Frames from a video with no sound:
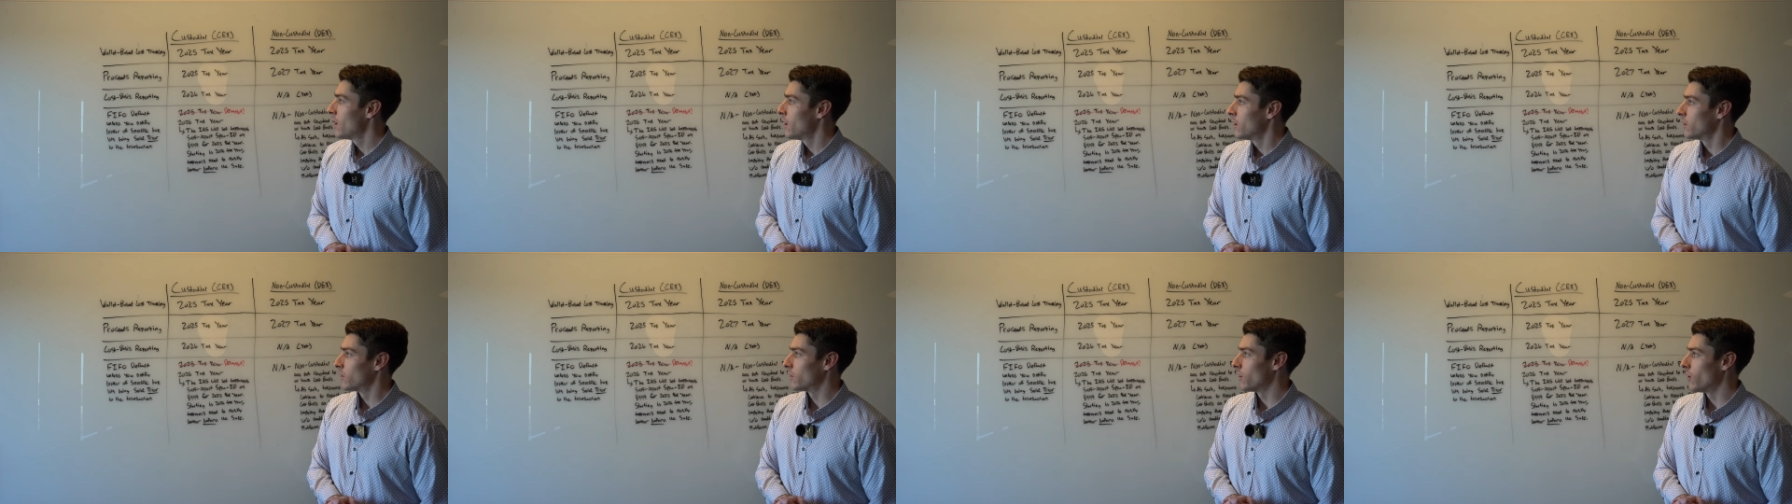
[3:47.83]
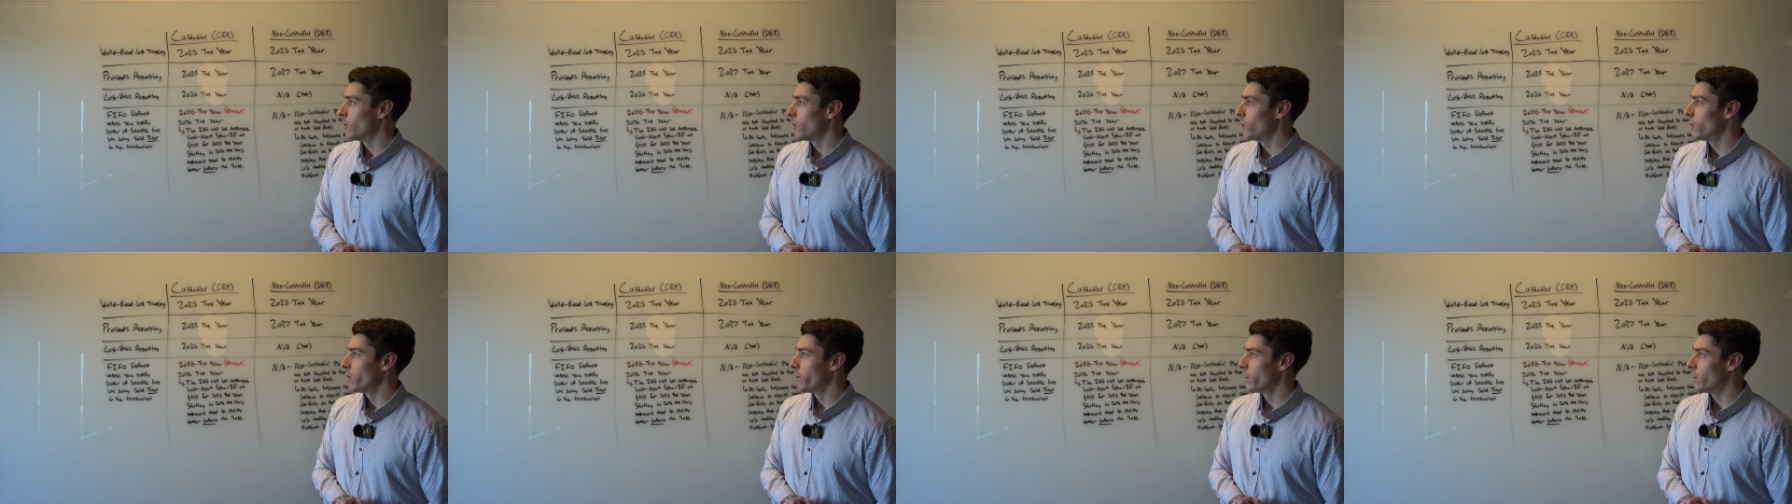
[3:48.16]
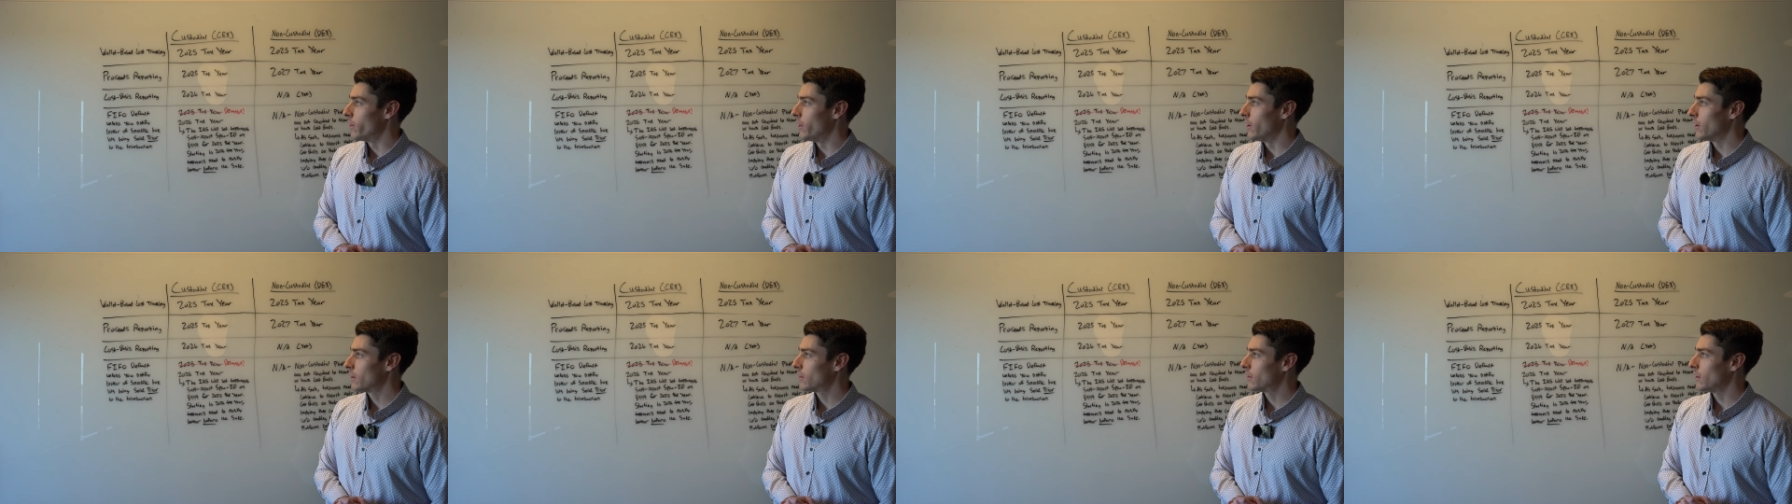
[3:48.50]
So
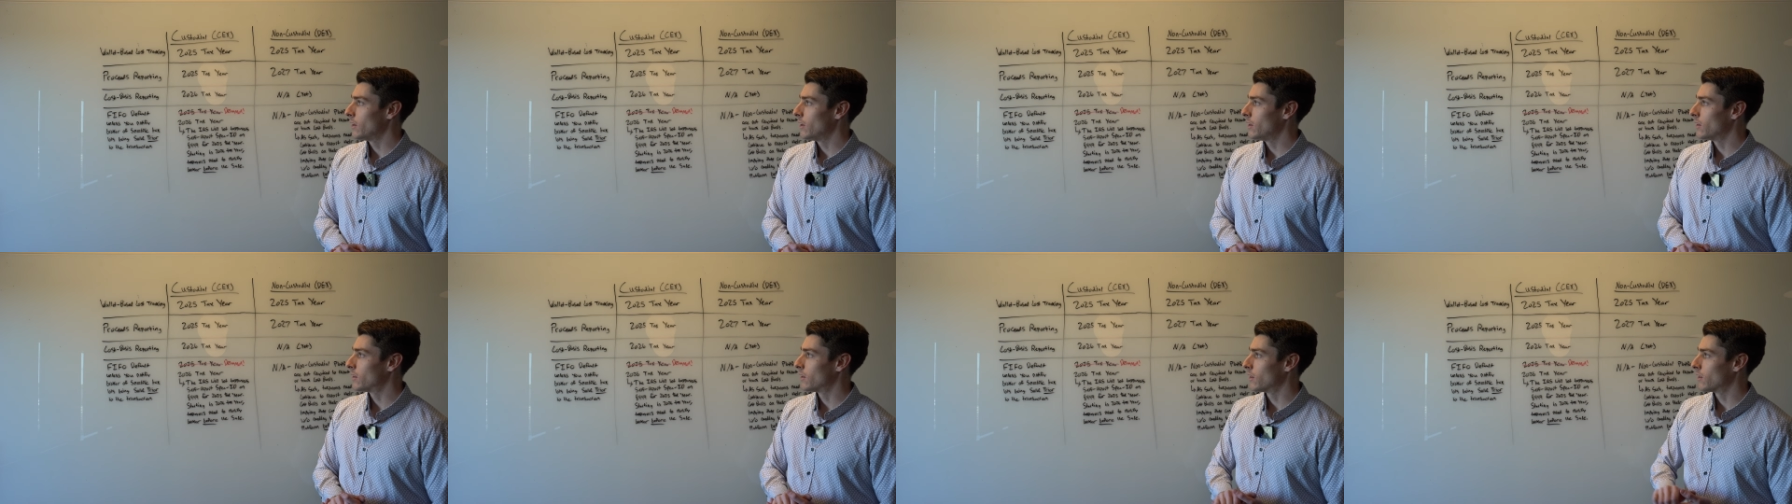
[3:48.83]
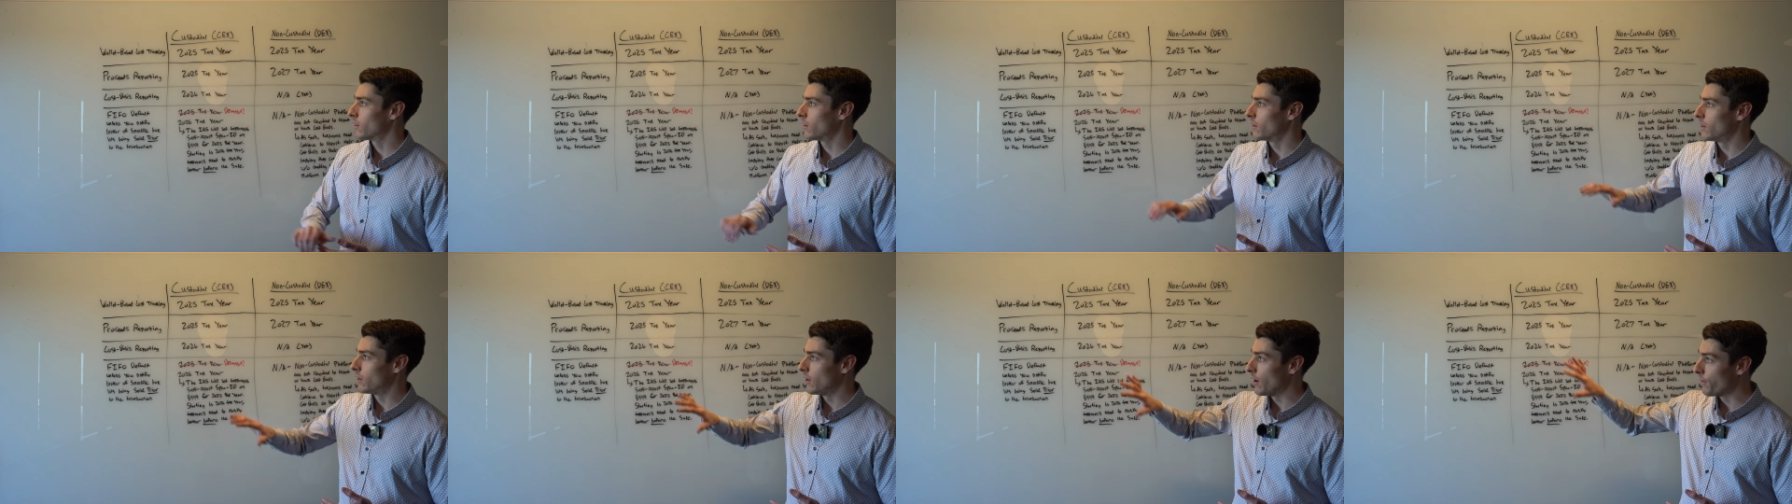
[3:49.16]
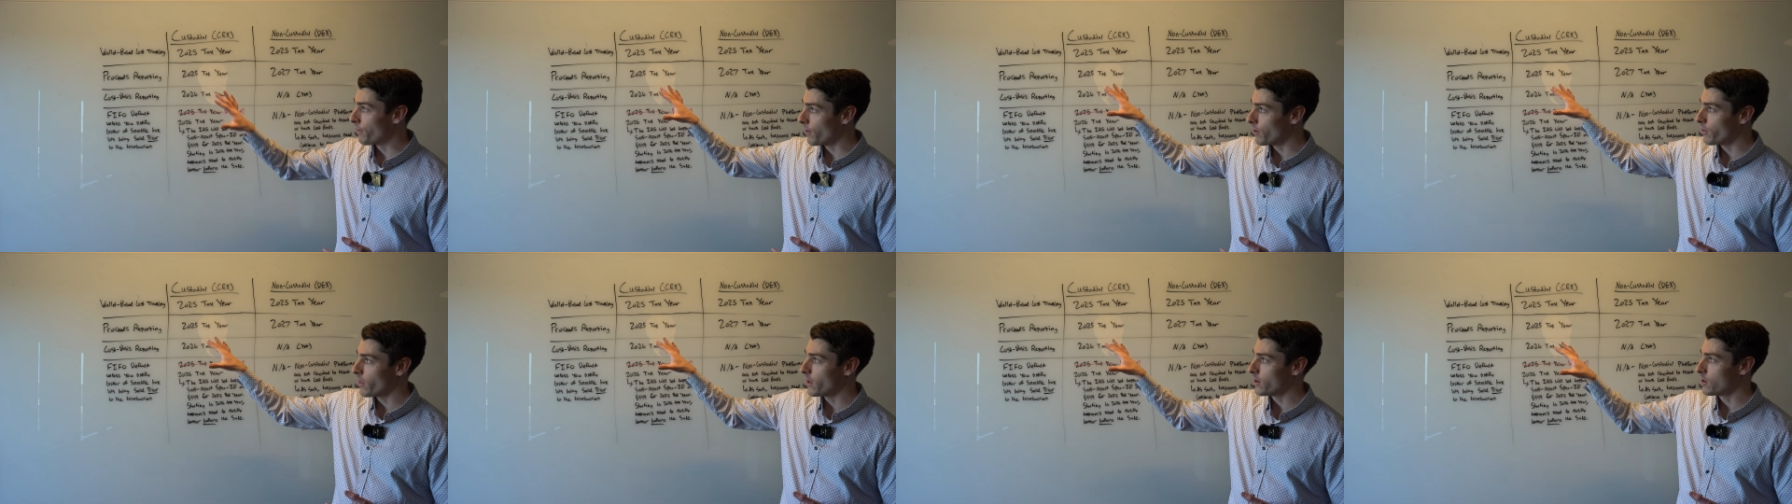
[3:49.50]
this is
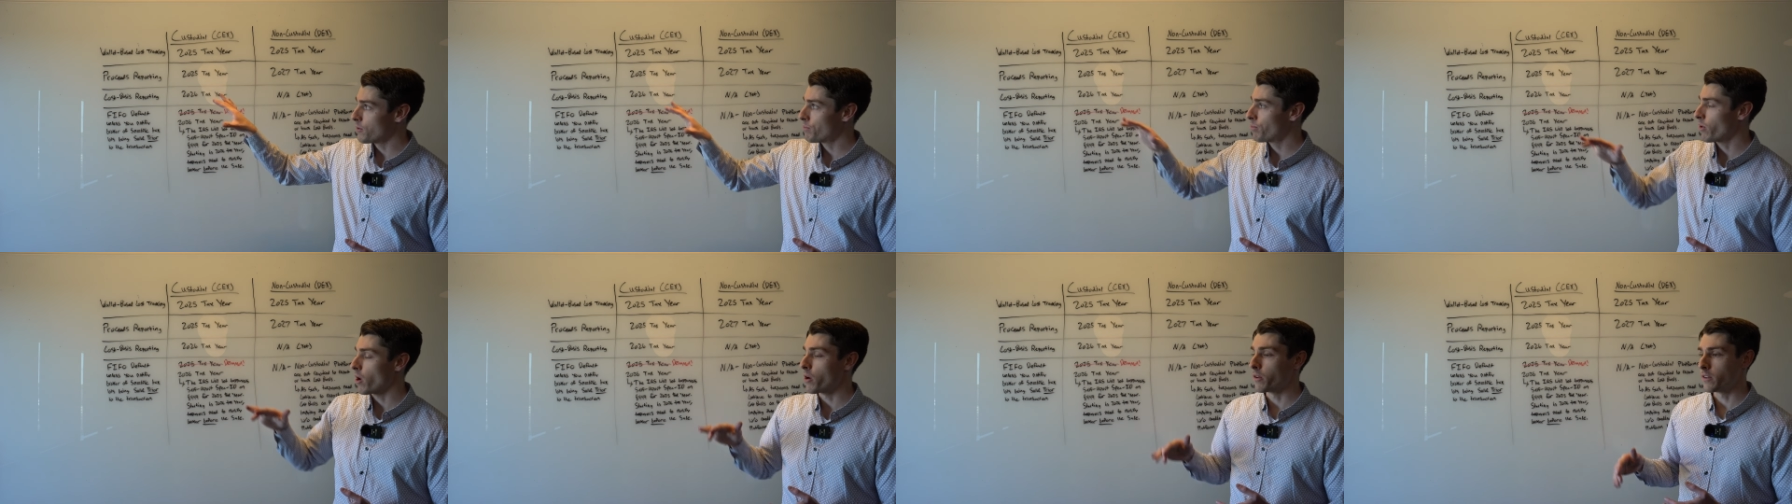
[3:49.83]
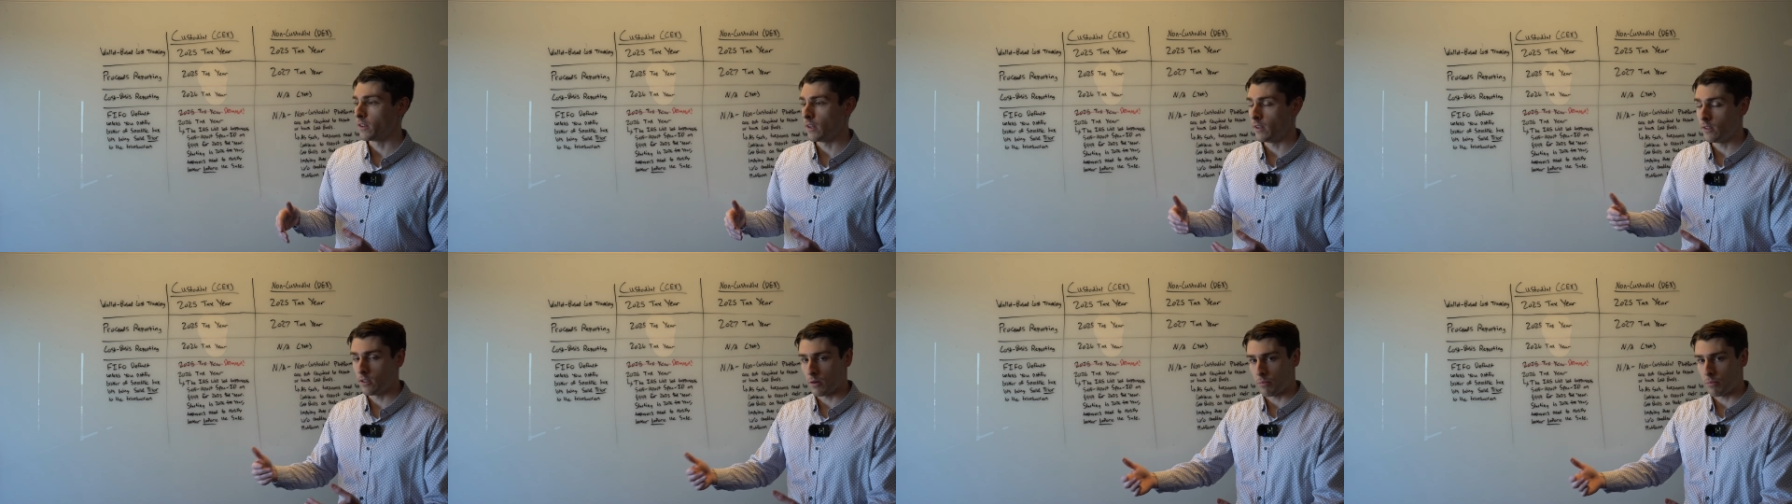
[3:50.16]
different than your proceeds.